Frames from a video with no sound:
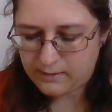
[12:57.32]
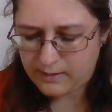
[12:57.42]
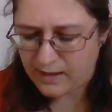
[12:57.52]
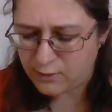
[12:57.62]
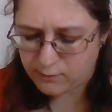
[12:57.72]

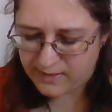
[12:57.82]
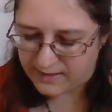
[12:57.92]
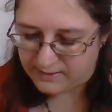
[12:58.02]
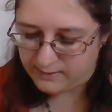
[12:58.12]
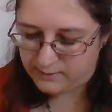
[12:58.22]
"Can you,
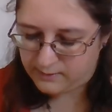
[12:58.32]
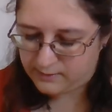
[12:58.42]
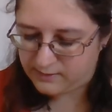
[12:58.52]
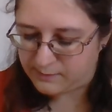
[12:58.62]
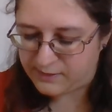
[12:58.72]
then,"
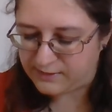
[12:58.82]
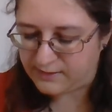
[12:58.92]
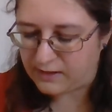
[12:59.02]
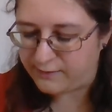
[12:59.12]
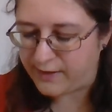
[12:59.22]
said Mrs.
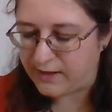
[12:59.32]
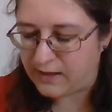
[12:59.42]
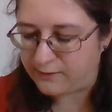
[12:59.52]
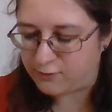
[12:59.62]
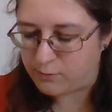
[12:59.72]
Delvile
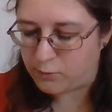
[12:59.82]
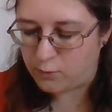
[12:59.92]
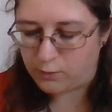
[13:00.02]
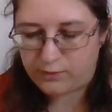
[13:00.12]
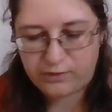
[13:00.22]
after a
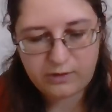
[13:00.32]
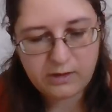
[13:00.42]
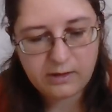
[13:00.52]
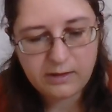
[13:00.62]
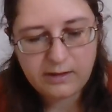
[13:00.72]
pause,
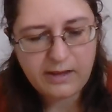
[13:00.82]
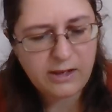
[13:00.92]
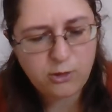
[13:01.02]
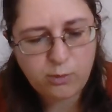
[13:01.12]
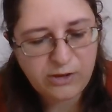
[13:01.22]

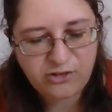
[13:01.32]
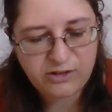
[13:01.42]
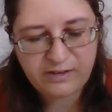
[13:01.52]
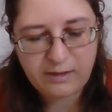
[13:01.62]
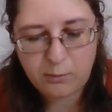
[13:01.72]
"can you wish to
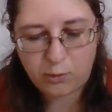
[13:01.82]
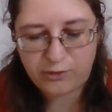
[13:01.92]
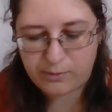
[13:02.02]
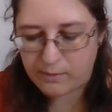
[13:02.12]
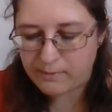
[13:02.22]
see Mortimer